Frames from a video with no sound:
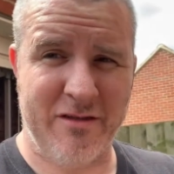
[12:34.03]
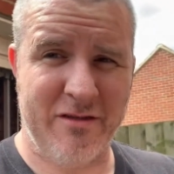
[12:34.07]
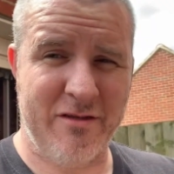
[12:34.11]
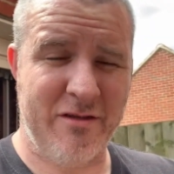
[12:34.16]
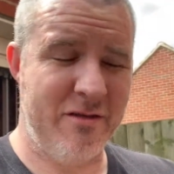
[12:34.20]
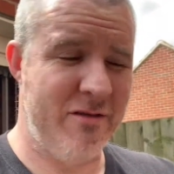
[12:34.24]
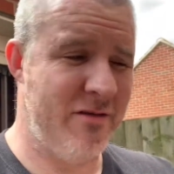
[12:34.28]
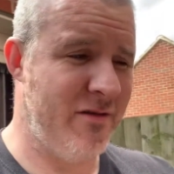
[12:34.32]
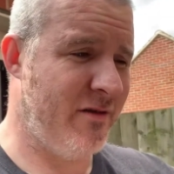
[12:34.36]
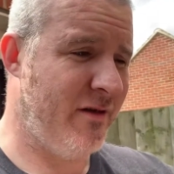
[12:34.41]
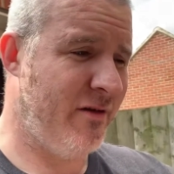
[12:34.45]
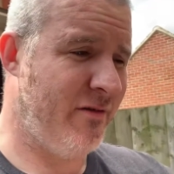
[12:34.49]
There's
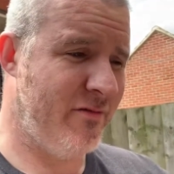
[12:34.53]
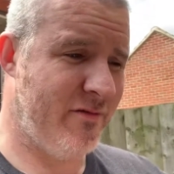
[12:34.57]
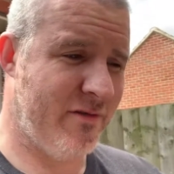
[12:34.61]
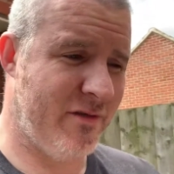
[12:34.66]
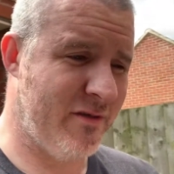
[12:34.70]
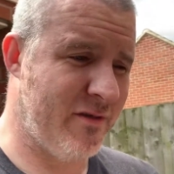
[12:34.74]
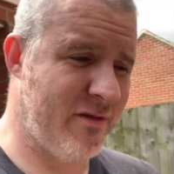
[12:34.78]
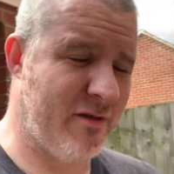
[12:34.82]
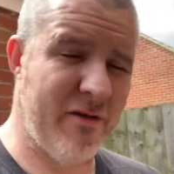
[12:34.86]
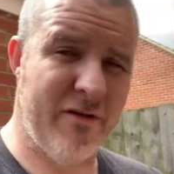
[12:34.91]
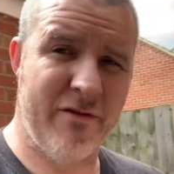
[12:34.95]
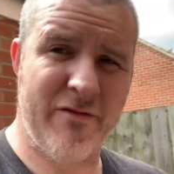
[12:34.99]
loads of
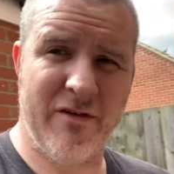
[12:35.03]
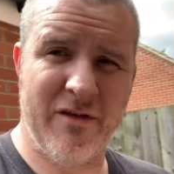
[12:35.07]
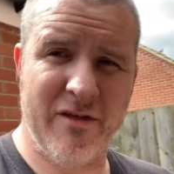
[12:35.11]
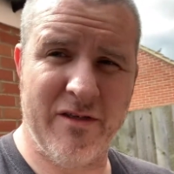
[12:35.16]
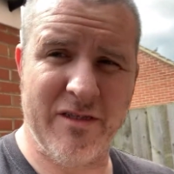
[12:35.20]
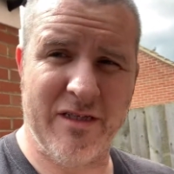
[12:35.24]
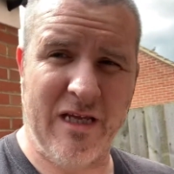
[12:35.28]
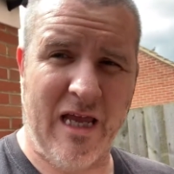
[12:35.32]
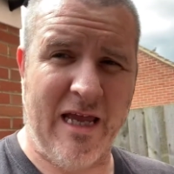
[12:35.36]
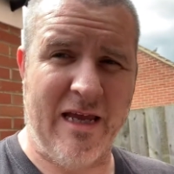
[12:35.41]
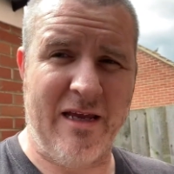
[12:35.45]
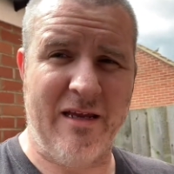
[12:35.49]
stuff that
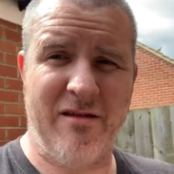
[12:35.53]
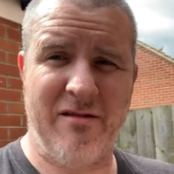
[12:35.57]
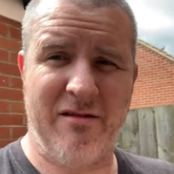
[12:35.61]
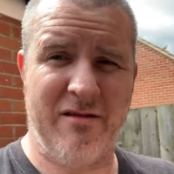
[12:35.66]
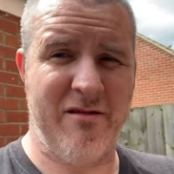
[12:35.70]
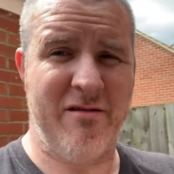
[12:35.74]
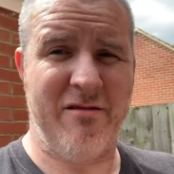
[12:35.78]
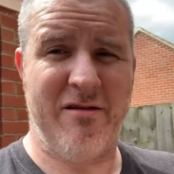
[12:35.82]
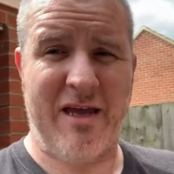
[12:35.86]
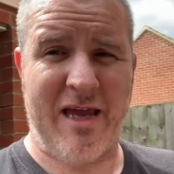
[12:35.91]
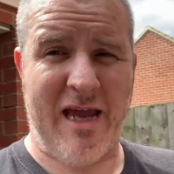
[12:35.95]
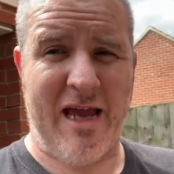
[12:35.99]
say that
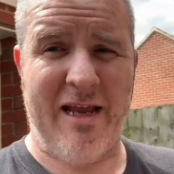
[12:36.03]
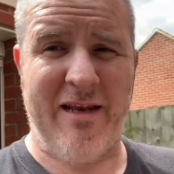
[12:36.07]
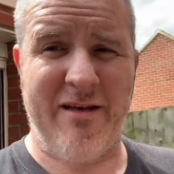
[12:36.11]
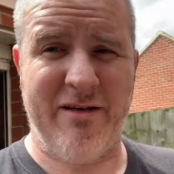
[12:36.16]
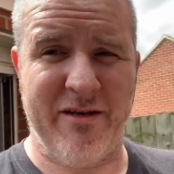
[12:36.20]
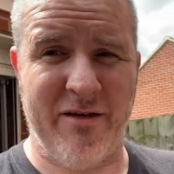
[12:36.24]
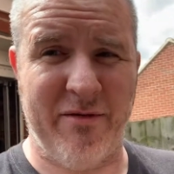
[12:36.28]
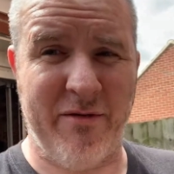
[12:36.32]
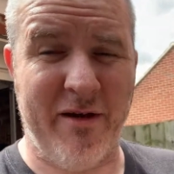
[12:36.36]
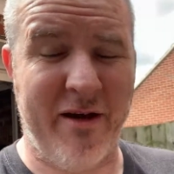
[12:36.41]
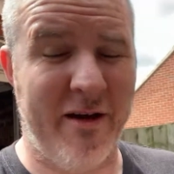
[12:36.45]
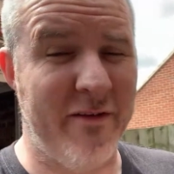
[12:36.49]
you can
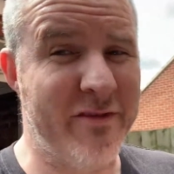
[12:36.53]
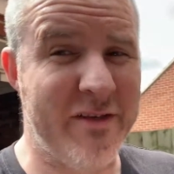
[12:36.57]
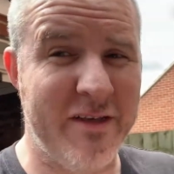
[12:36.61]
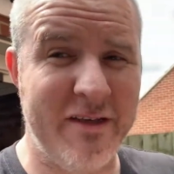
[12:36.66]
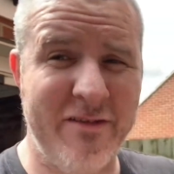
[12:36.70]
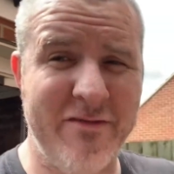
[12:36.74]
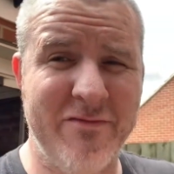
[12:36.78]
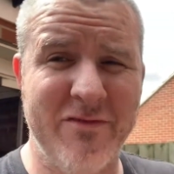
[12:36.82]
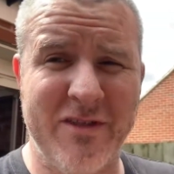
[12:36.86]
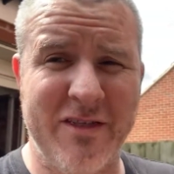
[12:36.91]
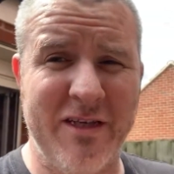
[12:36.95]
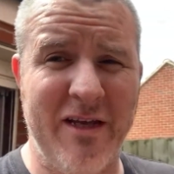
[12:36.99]
do it. I've
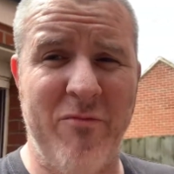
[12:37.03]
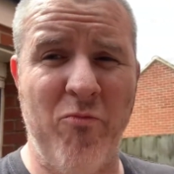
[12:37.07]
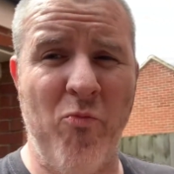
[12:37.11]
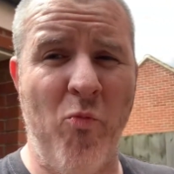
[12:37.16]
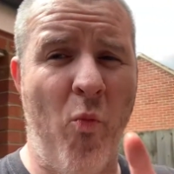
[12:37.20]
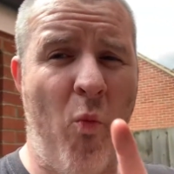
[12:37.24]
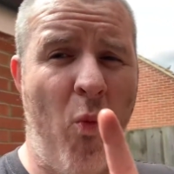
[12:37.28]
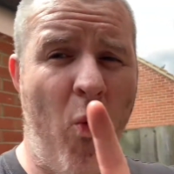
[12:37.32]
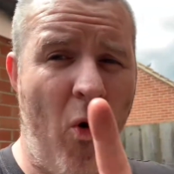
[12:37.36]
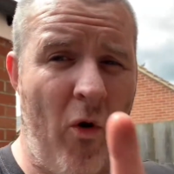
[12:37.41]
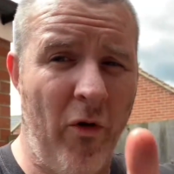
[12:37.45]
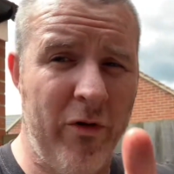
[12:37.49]
seen
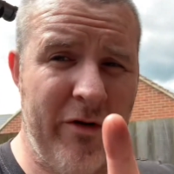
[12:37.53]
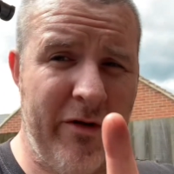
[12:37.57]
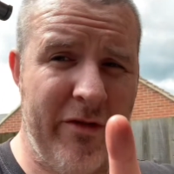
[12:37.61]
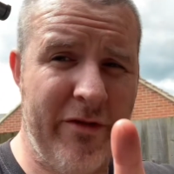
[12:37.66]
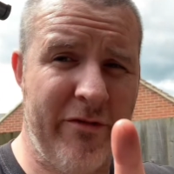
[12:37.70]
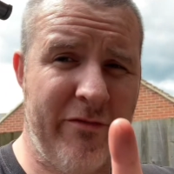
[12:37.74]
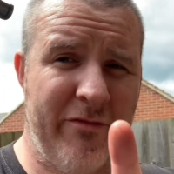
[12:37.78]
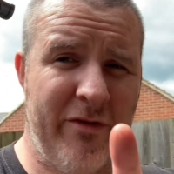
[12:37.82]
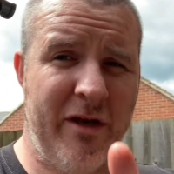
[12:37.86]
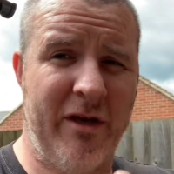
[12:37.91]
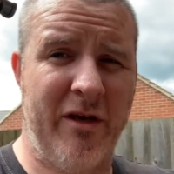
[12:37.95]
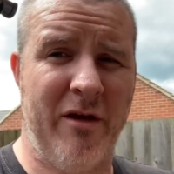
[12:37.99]
one other
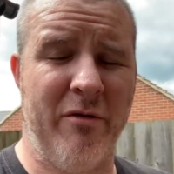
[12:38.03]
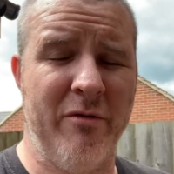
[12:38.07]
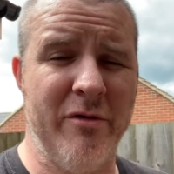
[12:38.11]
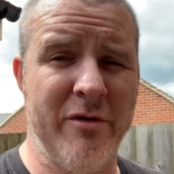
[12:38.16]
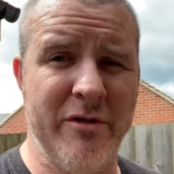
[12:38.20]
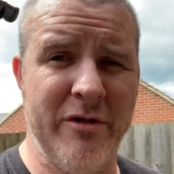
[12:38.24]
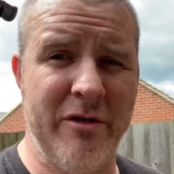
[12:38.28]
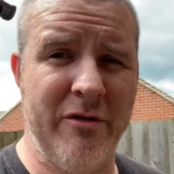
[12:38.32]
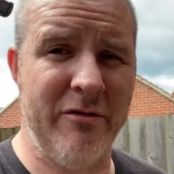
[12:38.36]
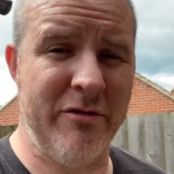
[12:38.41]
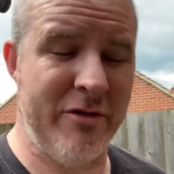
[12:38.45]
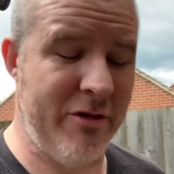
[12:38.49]
video on
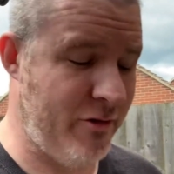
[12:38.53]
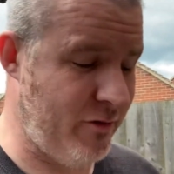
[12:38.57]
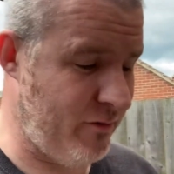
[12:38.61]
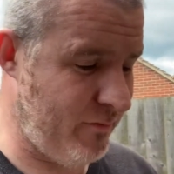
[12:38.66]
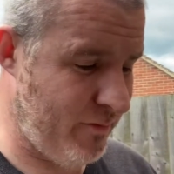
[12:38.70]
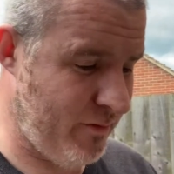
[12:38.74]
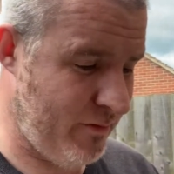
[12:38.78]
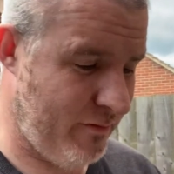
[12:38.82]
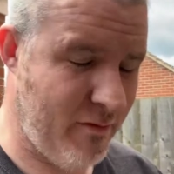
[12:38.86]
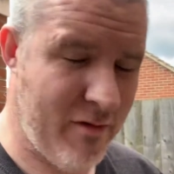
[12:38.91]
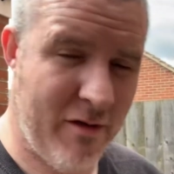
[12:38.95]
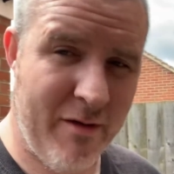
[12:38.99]
YouTube
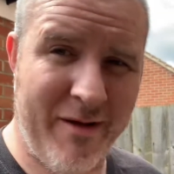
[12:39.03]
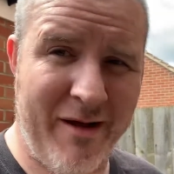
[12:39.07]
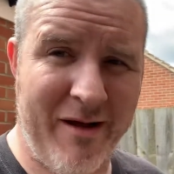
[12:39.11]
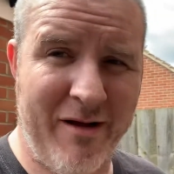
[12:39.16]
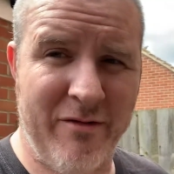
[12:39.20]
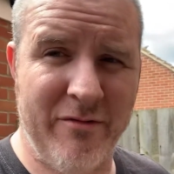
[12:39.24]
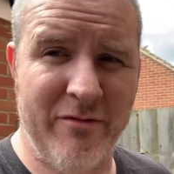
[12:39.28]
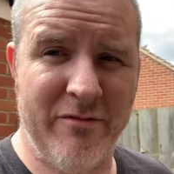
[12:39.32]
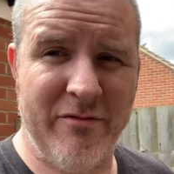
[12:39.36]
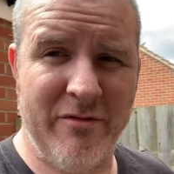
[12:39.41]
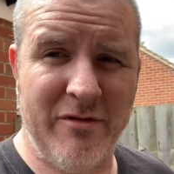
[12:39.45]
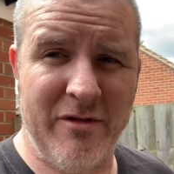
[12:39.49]
about
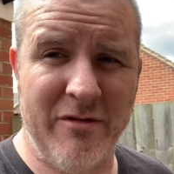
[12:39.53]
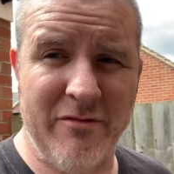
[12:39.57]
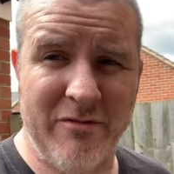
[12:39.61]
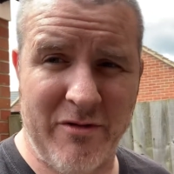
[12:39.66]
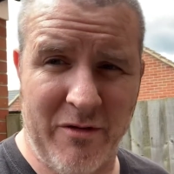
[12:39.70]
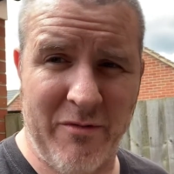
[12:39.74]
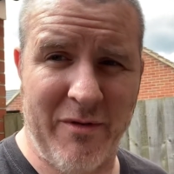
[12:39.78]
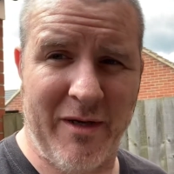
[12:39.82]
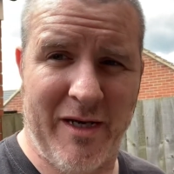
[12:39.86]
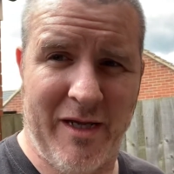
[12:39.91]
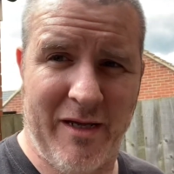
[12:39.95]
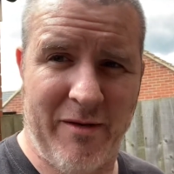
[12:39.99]
you
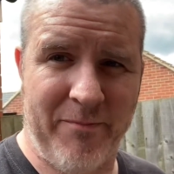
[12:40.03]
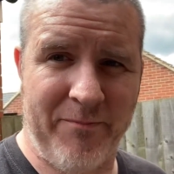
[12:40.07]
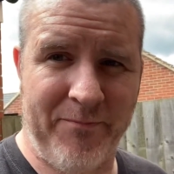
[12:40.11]
doing it.